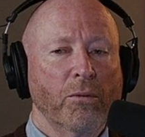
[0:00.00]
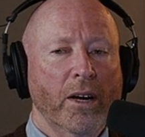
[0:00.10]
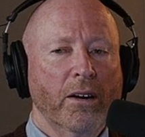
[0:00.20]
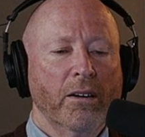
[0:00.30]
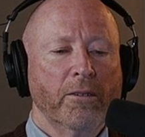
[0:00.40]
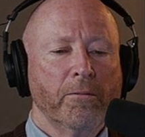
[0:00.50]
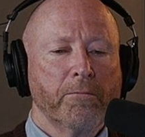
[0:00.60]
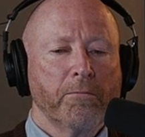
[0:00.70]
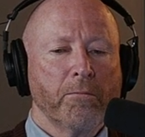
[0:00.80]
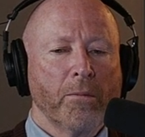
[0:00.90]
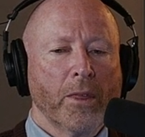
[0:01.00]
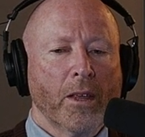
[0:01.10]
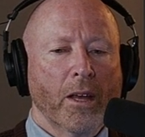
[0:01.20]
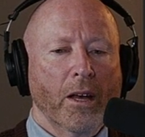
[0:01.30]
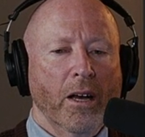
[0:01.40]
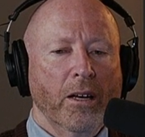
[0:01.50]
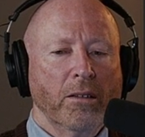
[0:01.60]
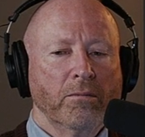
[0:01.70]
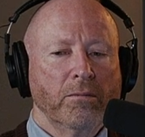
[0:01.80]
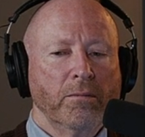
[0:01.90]
where
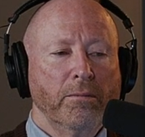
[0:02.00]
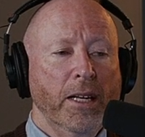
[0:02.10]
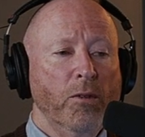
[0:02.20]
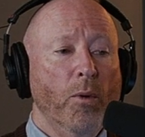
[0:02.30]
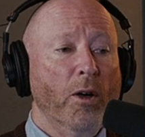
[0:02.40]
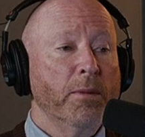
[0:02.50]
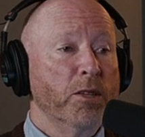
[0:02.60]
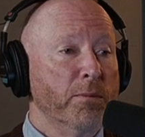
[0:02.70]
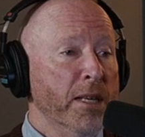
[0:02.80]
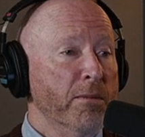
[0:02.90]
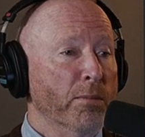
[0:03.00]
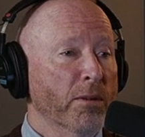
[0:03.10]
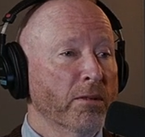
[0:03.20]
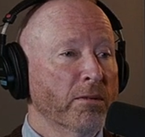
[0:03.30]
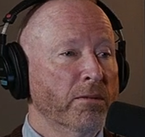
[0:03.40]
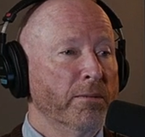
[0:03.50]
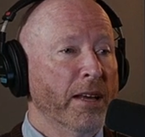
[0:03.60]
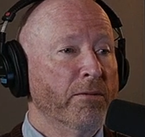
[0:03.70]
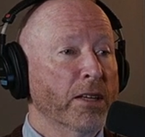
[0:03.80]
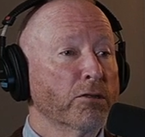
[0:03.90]
um, many well-meaning people may
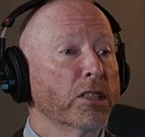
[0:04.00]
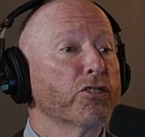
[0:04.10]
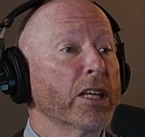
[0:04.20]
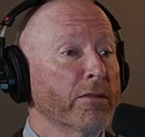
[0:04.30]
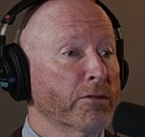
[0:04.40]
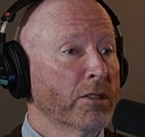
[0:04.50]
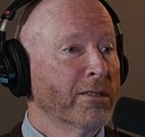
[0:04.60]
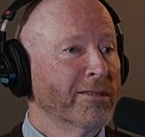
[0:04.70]
feel deceived.